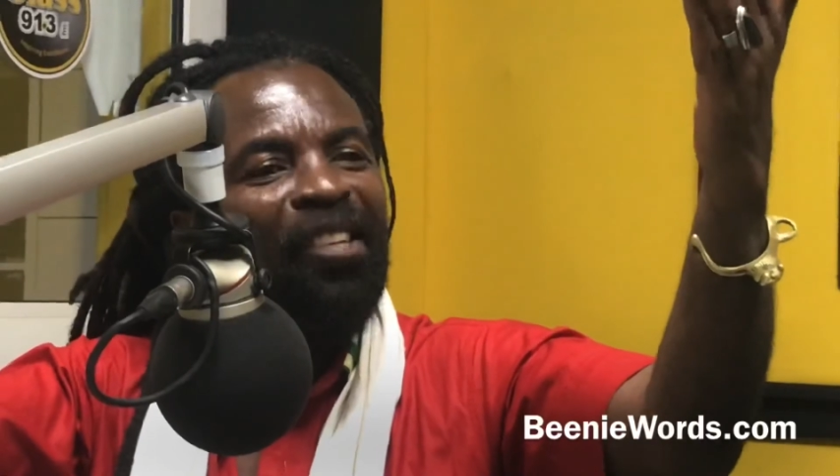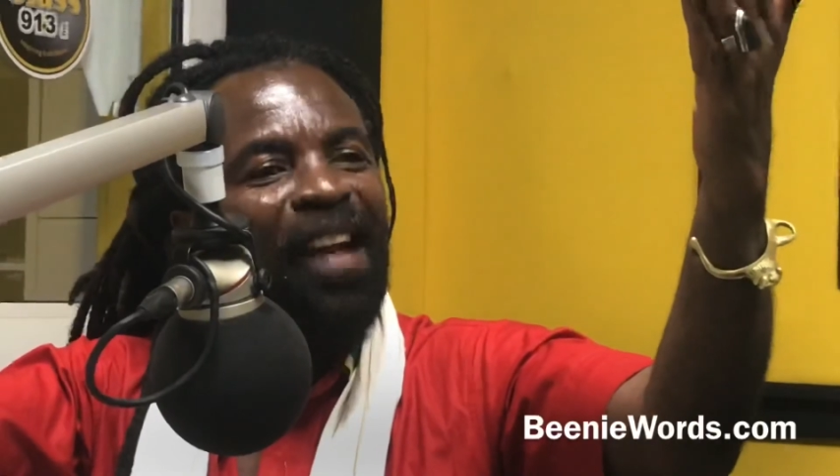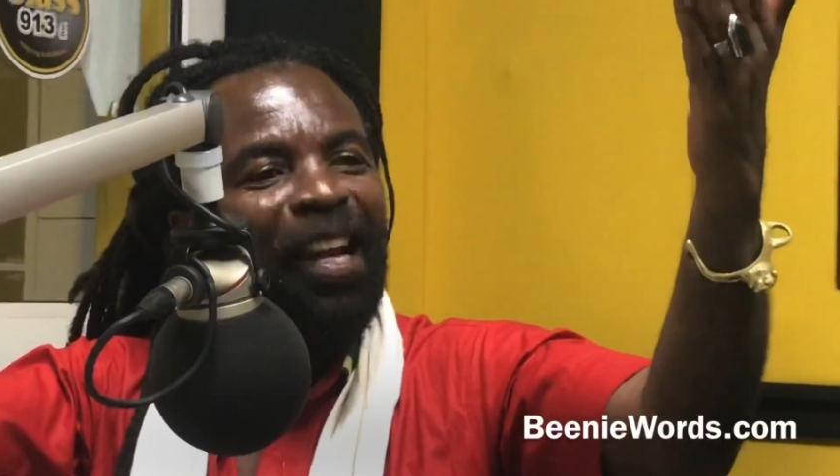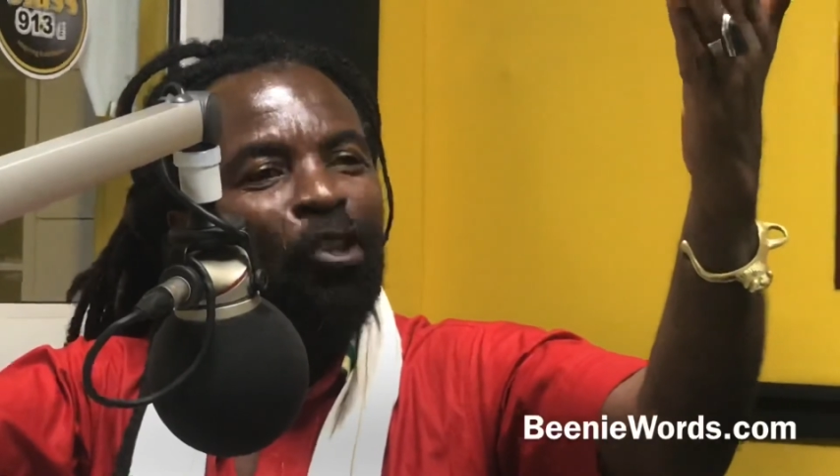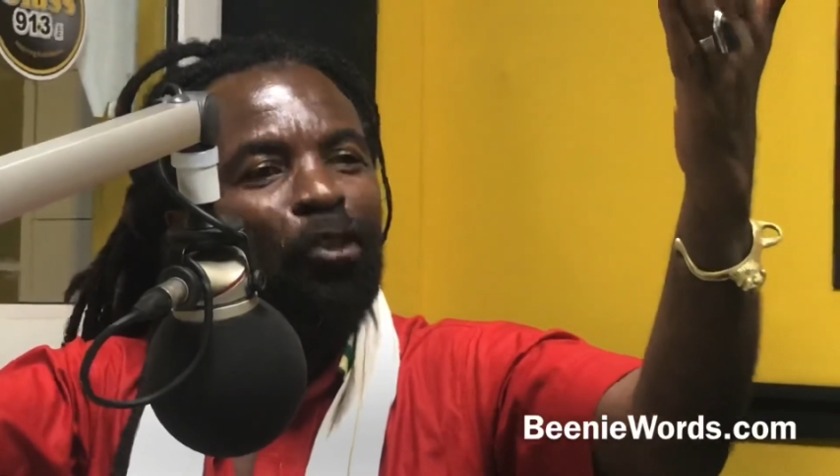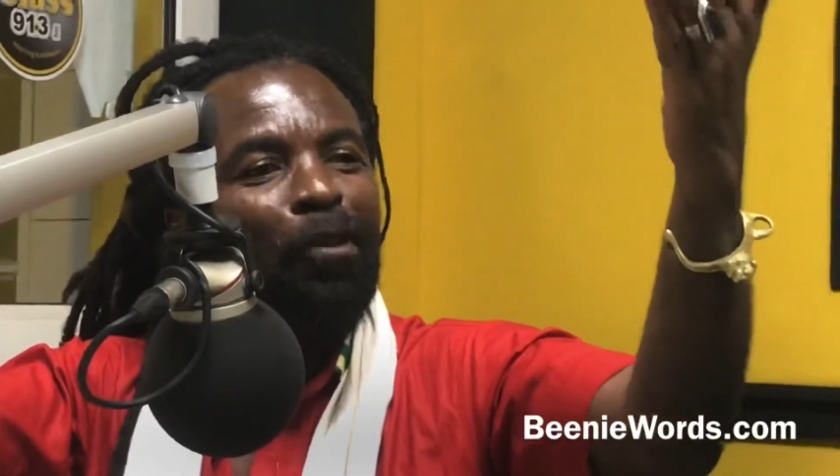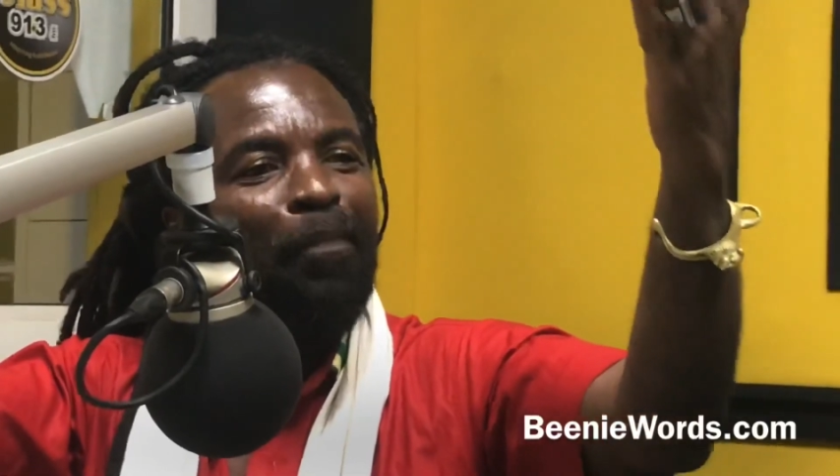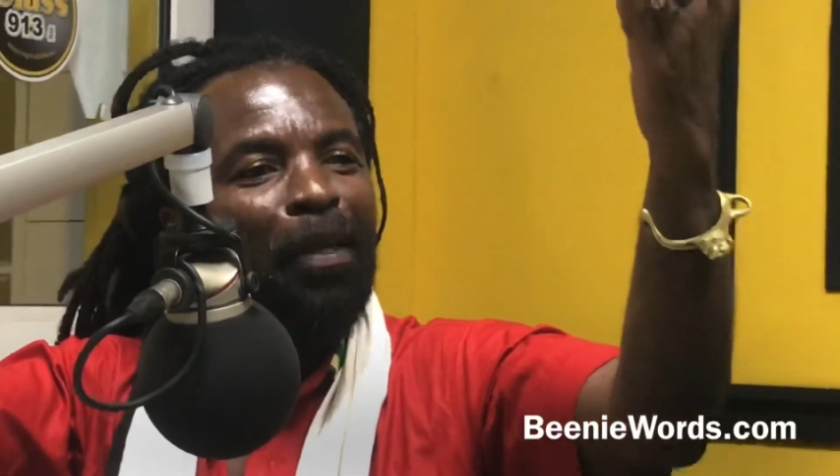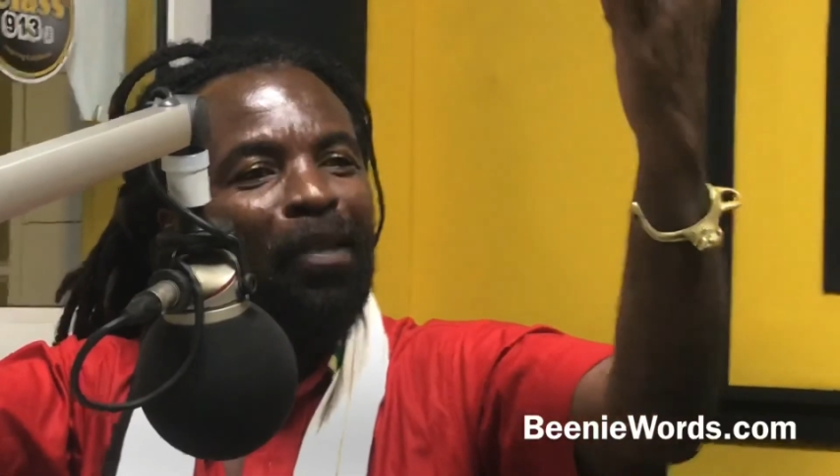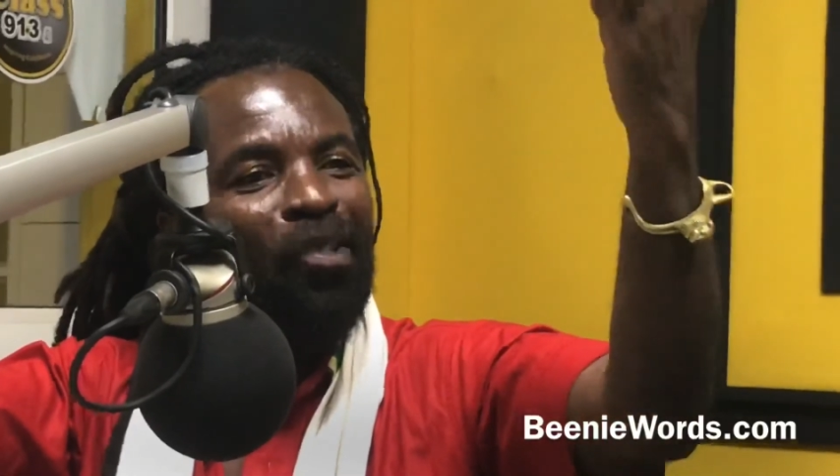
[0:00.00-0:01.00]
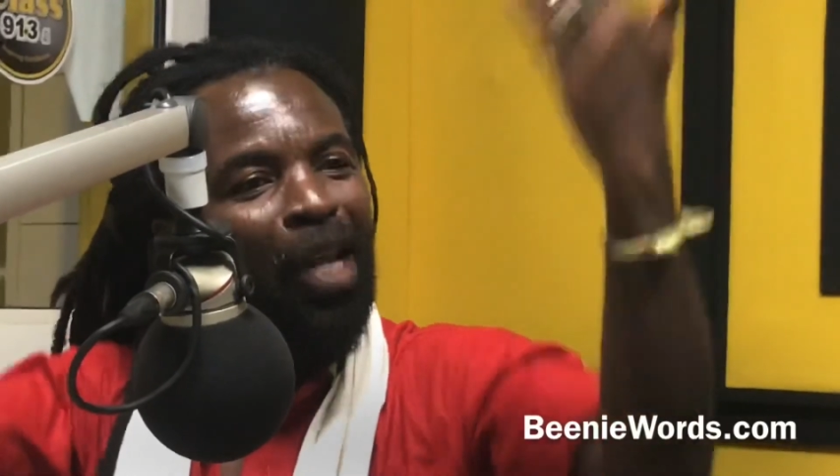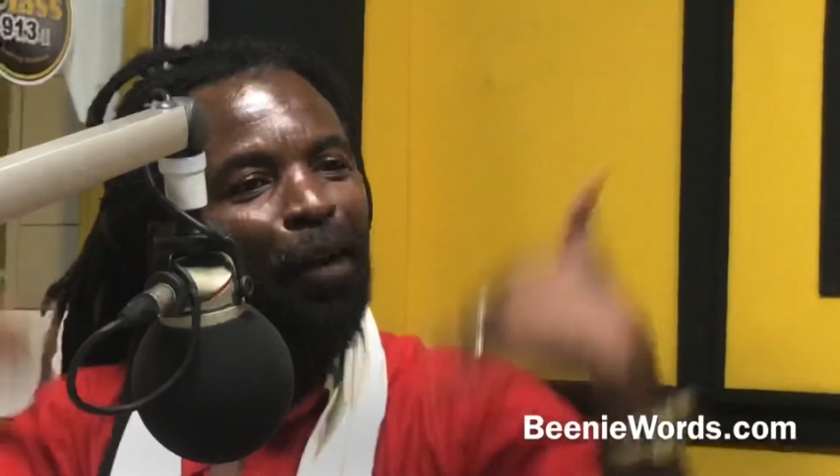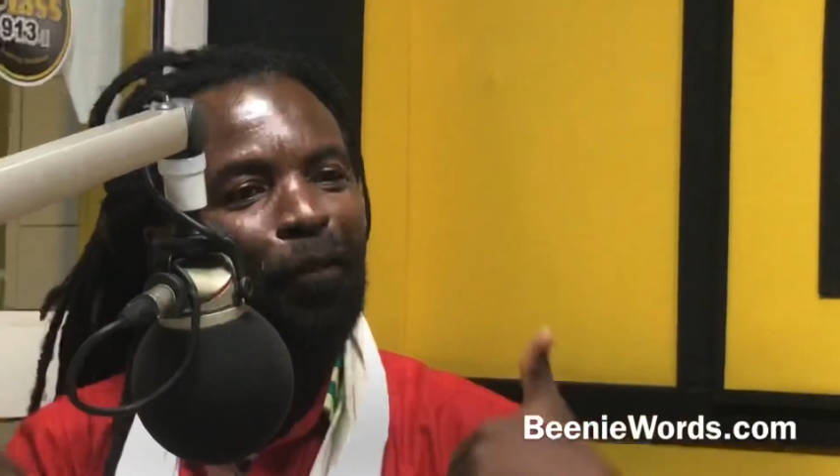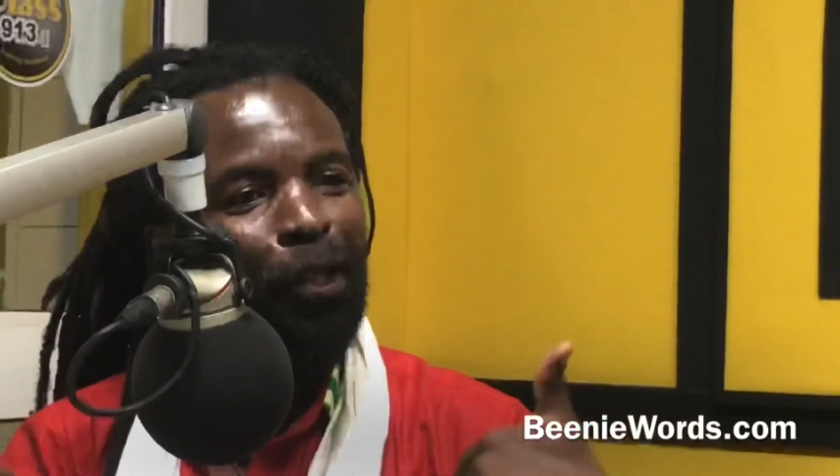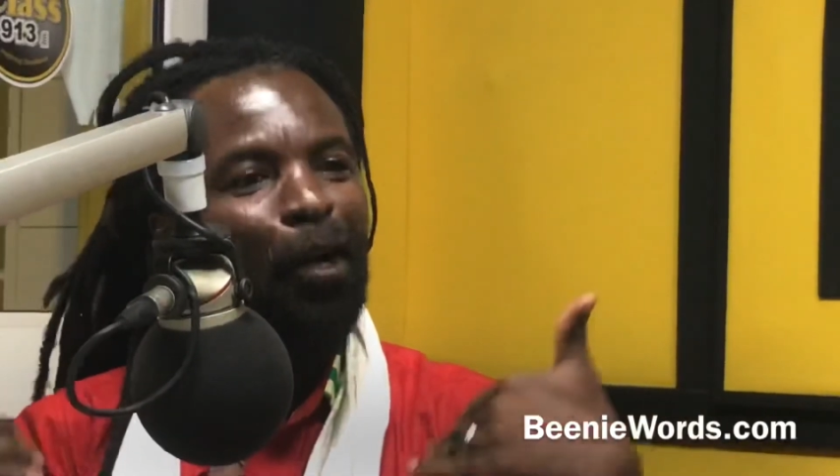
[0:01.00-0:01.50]
that is
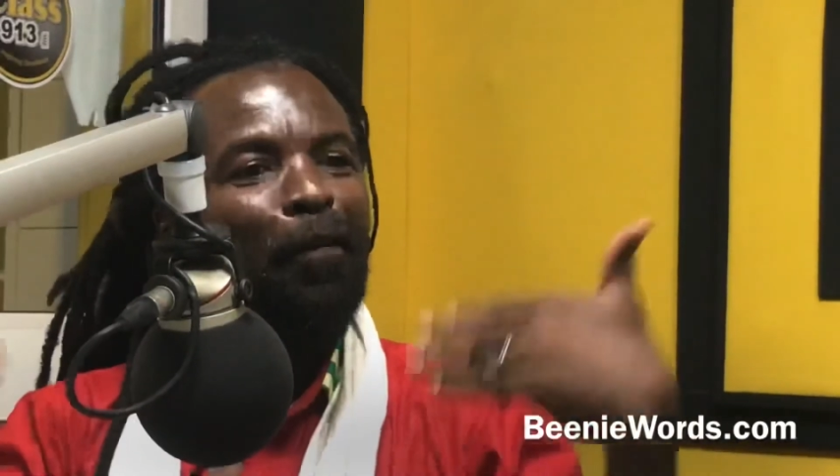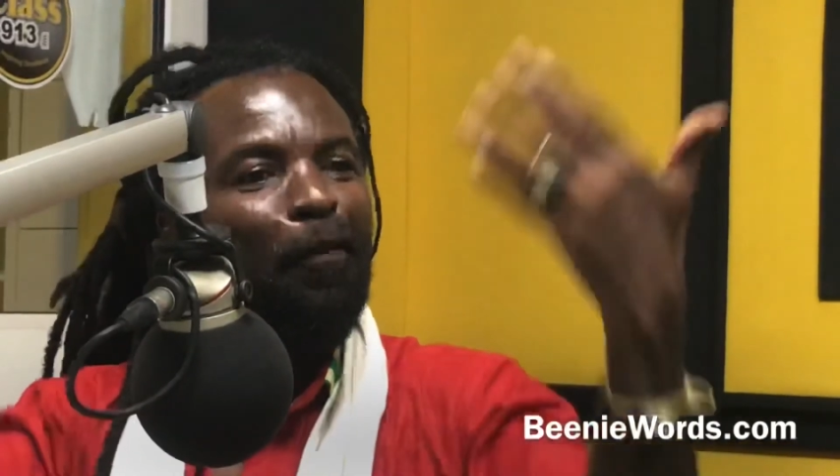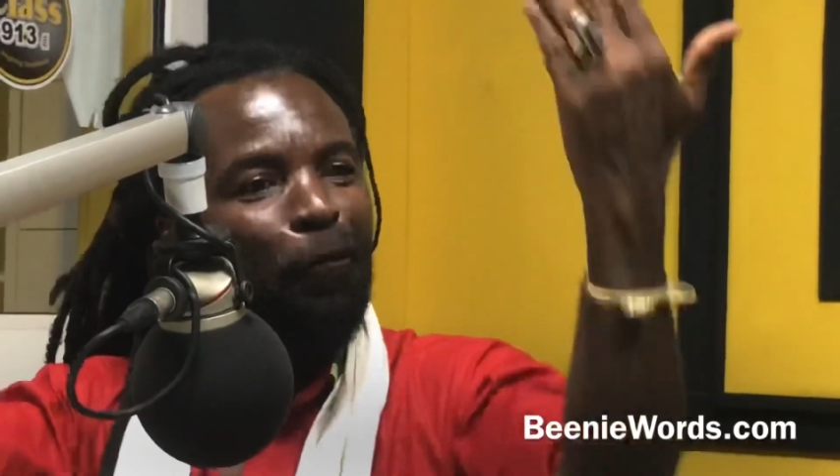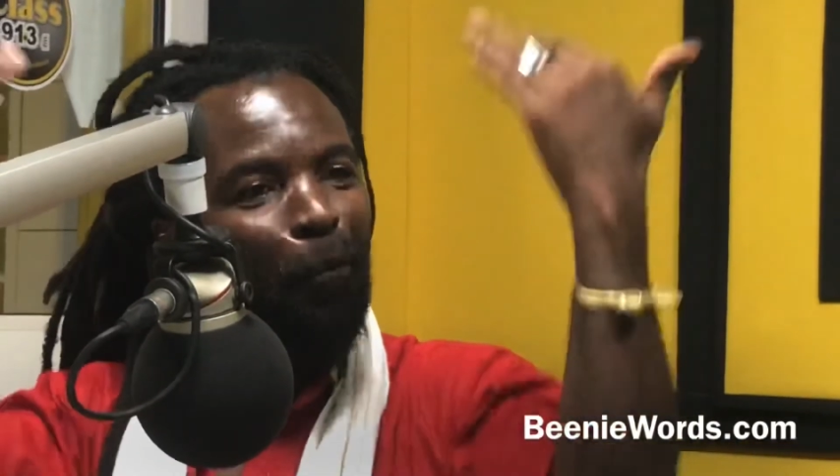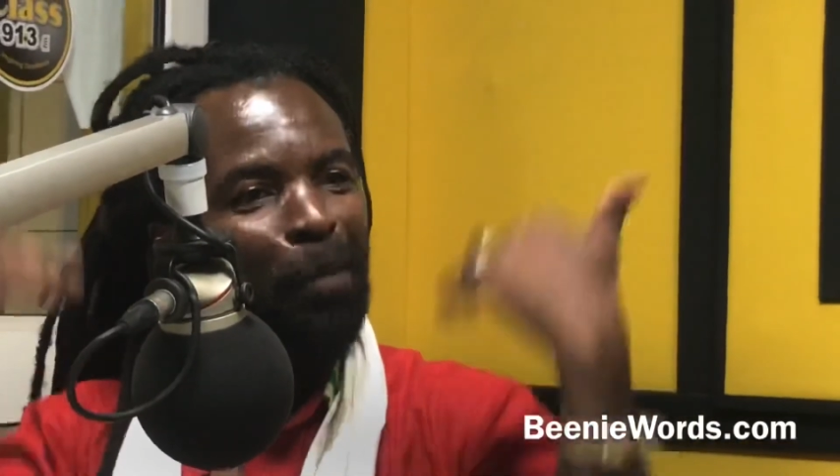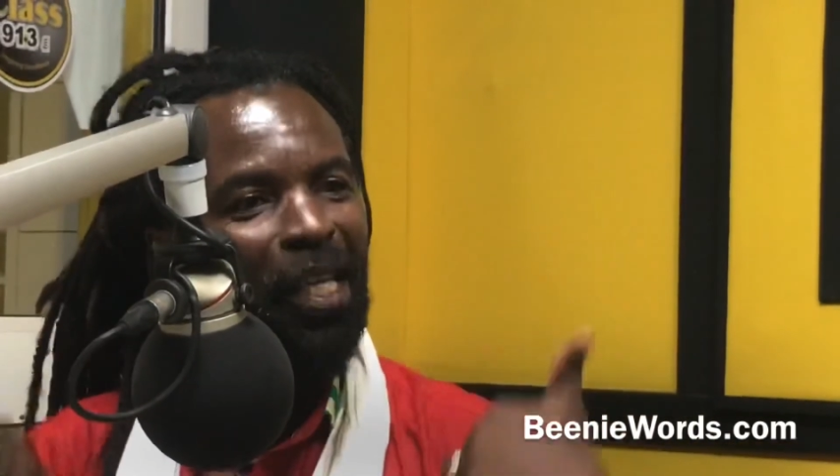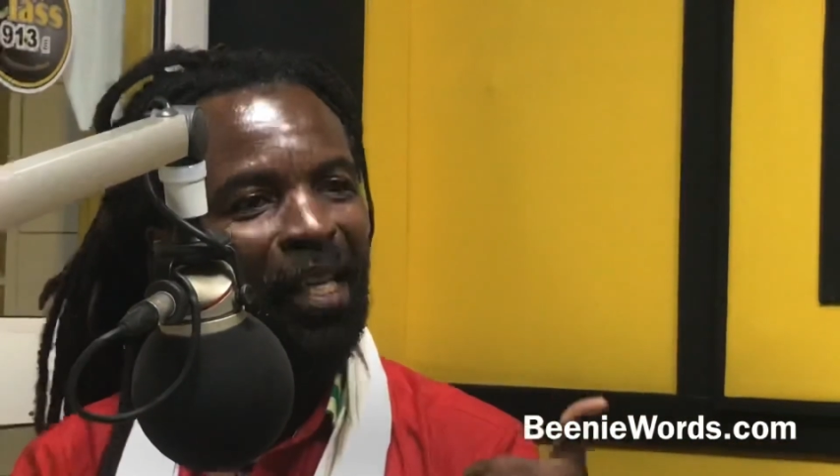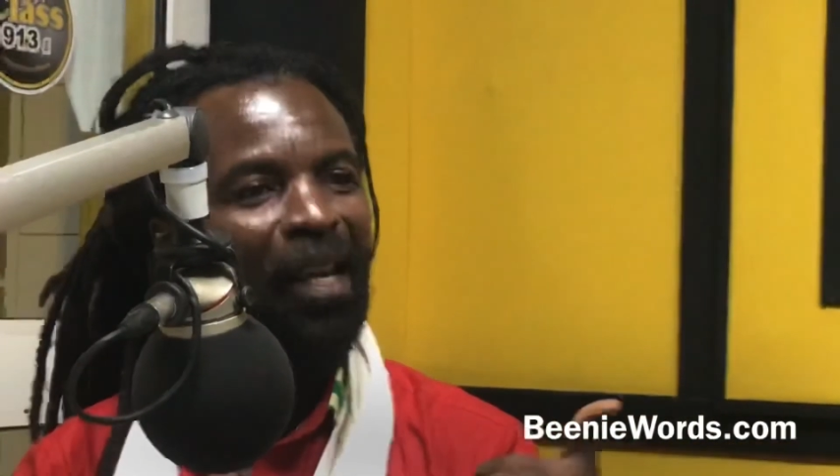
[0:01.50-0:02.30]
self-serving for me.